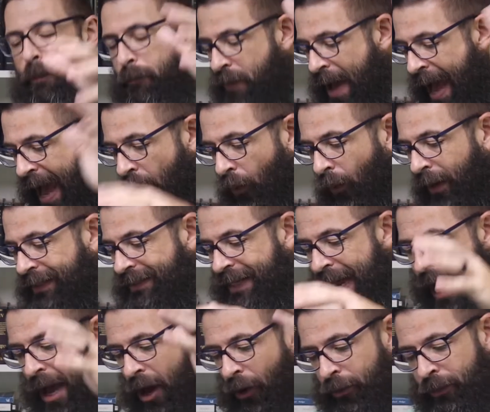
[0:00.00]
to bowing
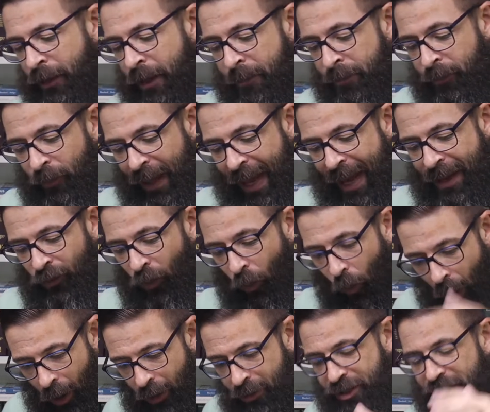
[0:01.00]
down
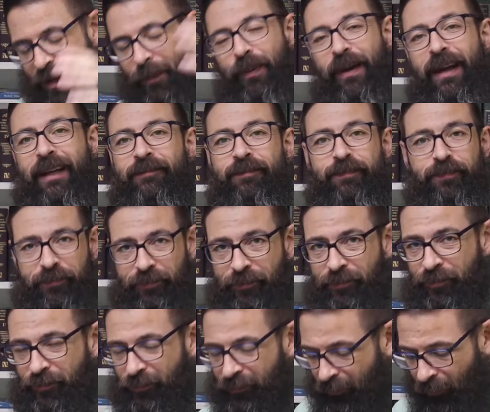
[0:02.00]
and worshiping
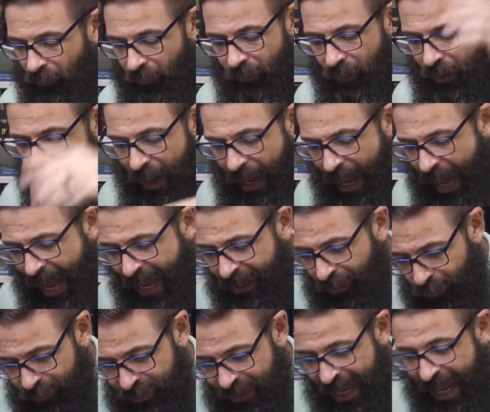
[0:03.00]

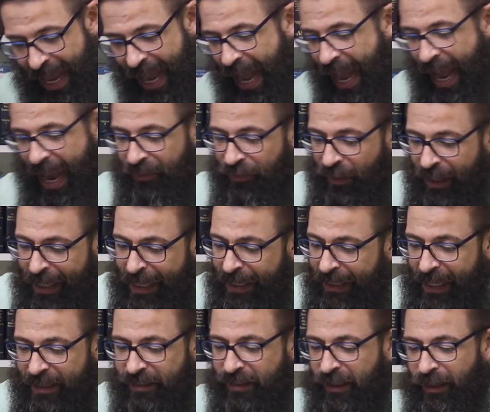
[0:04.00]
idols. And then
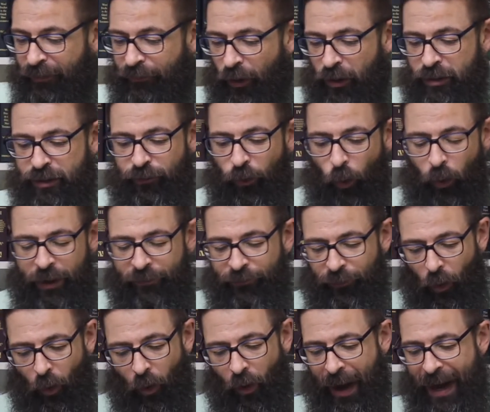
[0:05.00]
he gets into verse
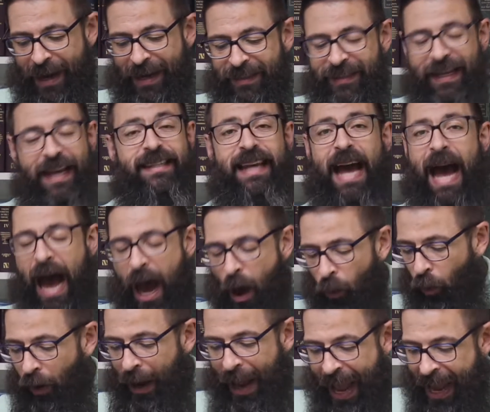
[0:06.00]
44 and he says,
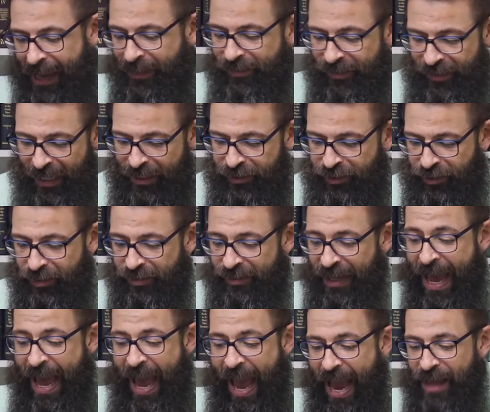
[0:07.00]
"Our
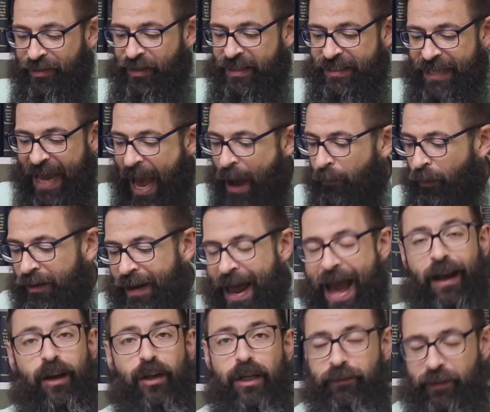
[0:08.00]
ancestors had the
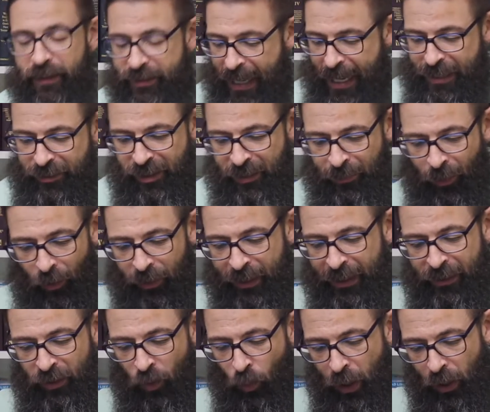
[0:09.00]
tabernacle of the
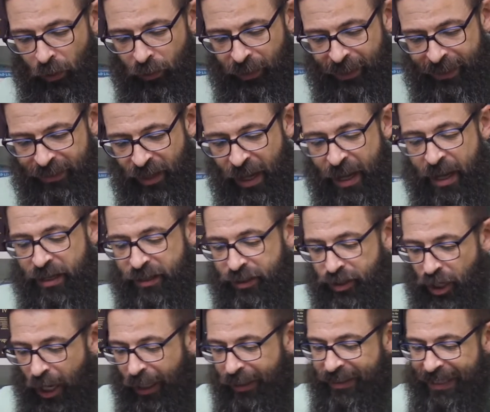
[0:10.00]
testimony in the wilderness,
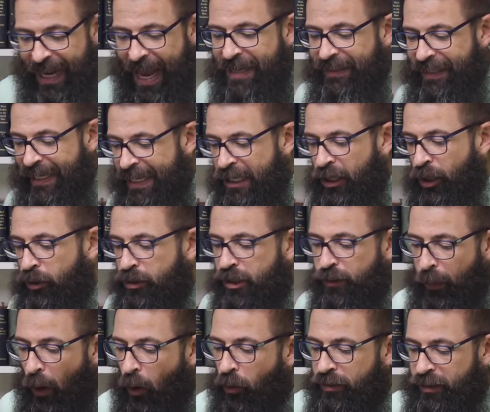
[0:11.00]
just as he who
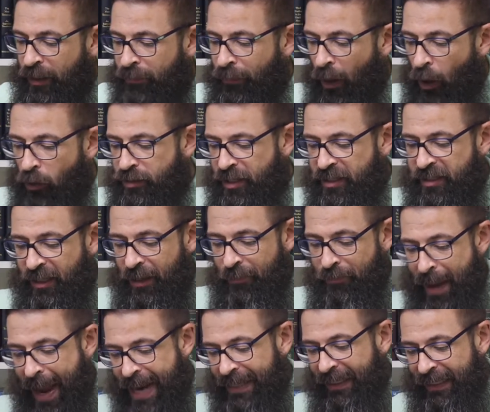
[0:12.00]
spoke to Moses
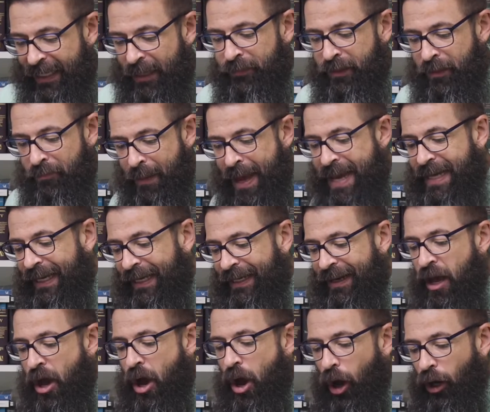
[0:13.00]
commanded him to make
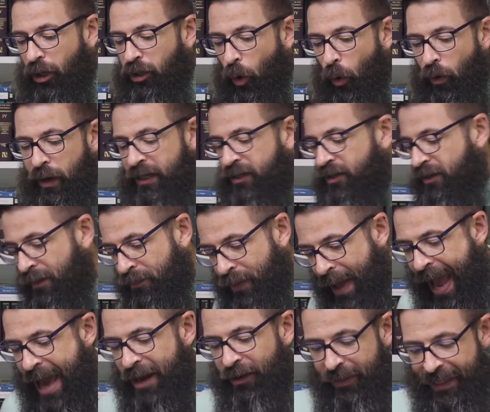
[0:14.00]
it according to the
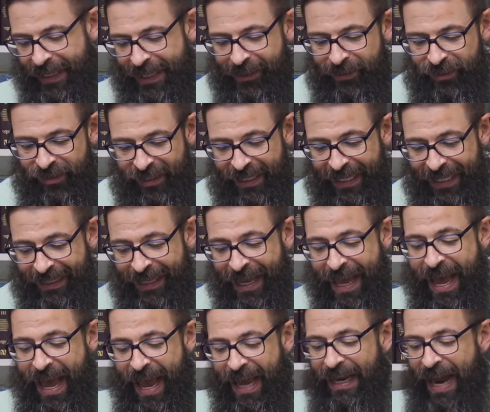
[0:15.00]
pattern he had seen.
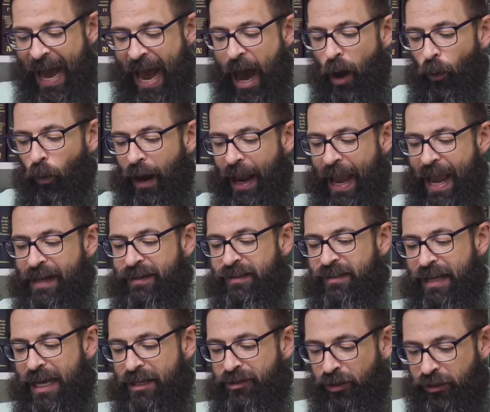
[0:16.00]
And our
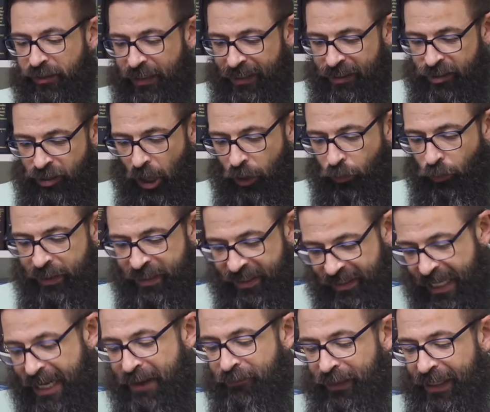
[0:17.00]
ancestors in turn
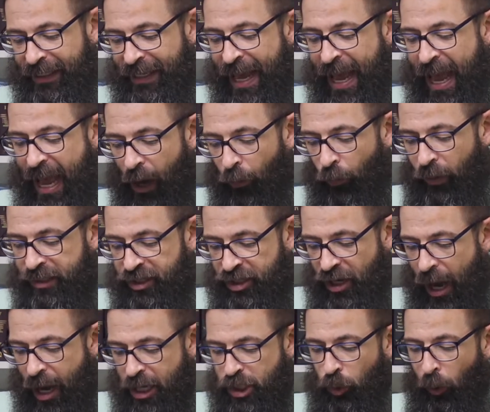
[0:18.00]
received it, and with
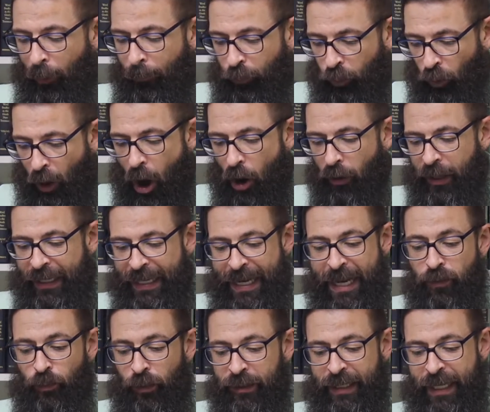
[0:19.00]
Joshua brought it
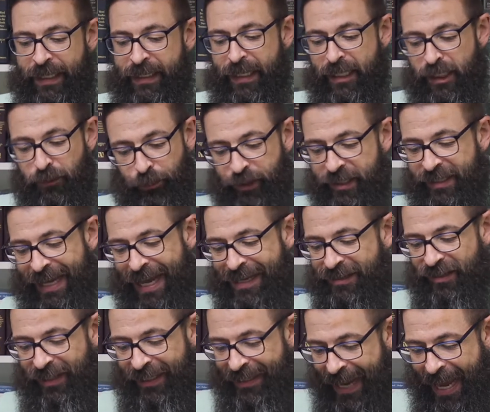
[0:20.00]
in when they
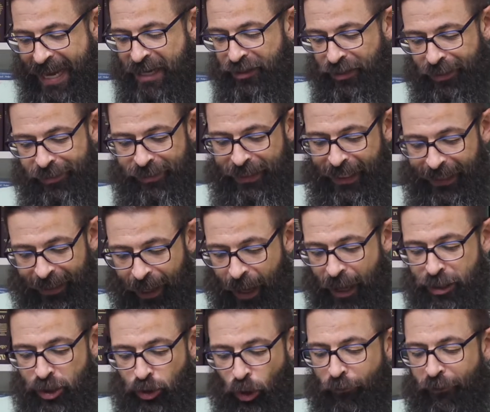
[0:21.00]
dispossessed the nations that
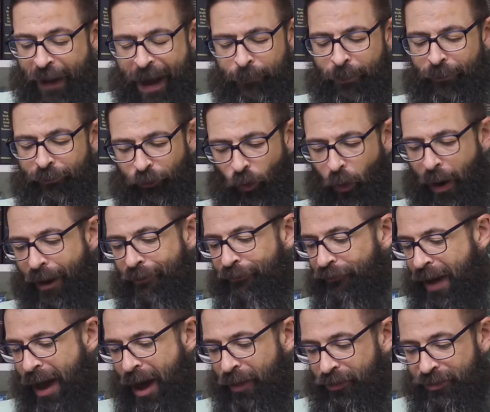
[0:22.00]
God drove out before our
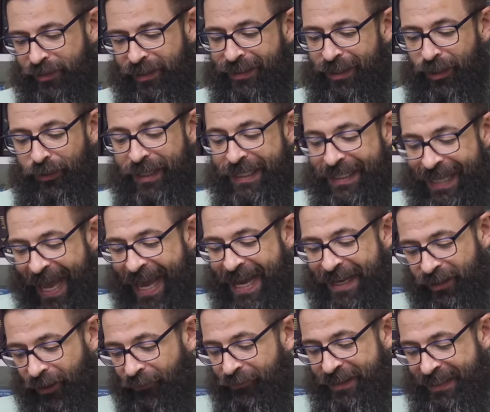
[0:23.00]
fathers until the
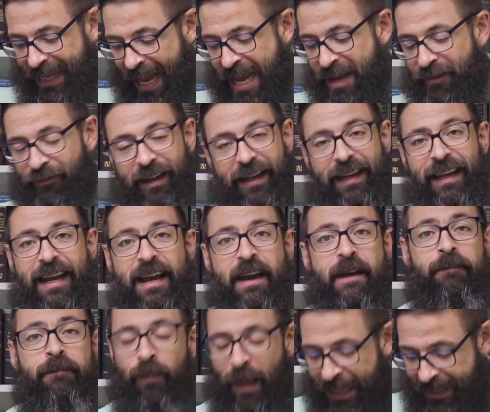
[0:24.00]
days of David.
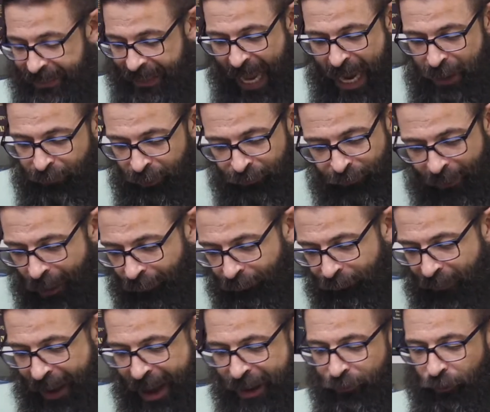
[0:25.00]
And David
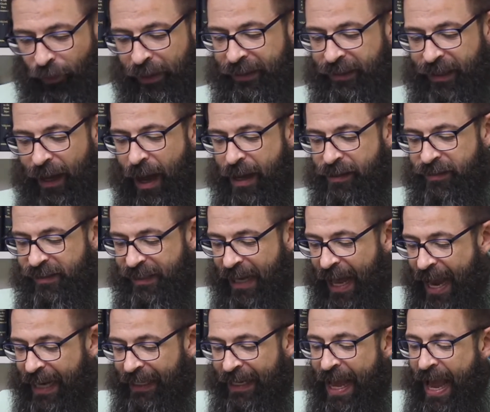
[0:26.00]
found favor in God's
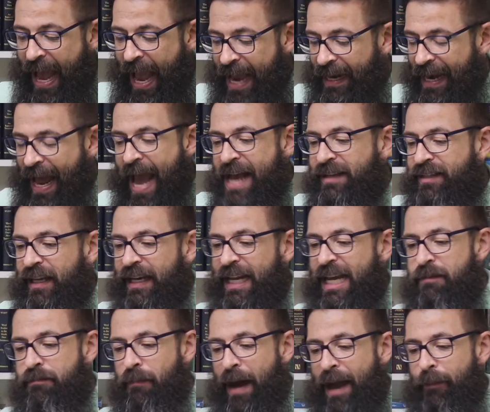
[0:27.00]
sight and asked that
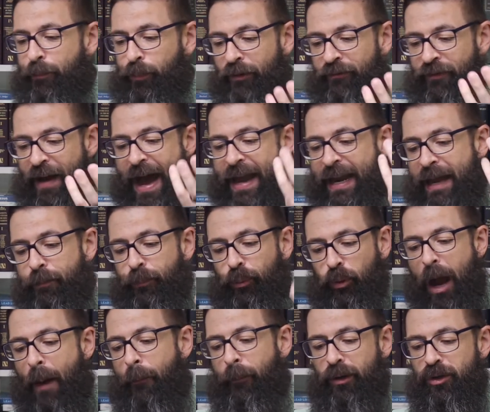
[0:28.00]
he might provide a
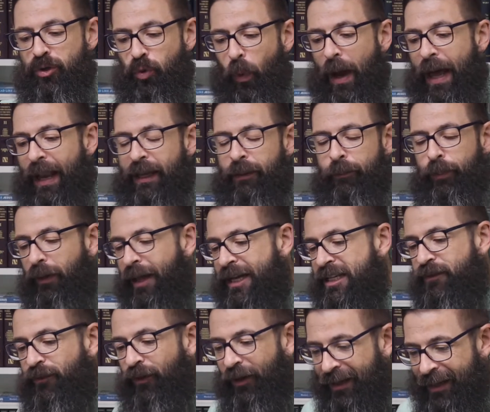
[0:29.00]
proper dwelling
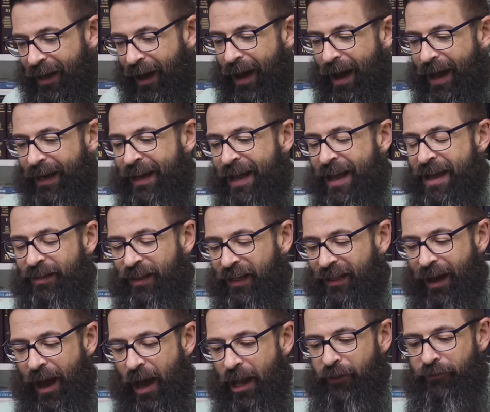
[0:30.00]
place for God,
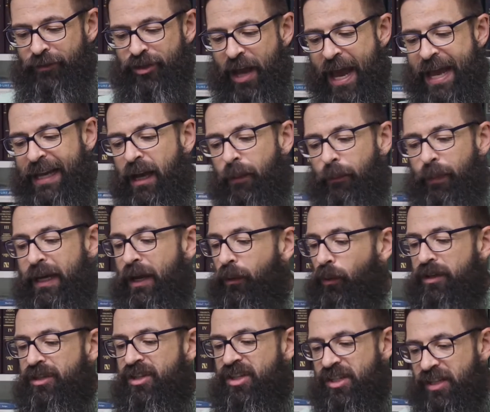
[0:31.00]
the God of Jacob, but
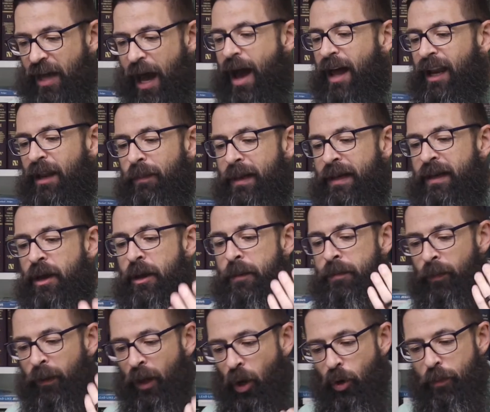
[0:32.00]
it was Solomon
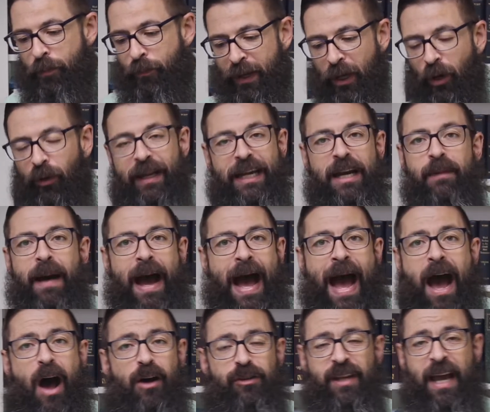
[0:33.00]
who built him a
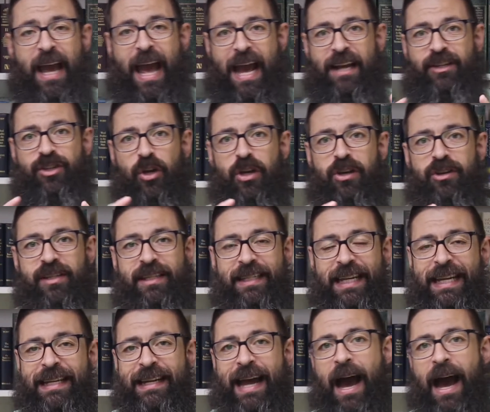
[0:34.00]
house." And so you see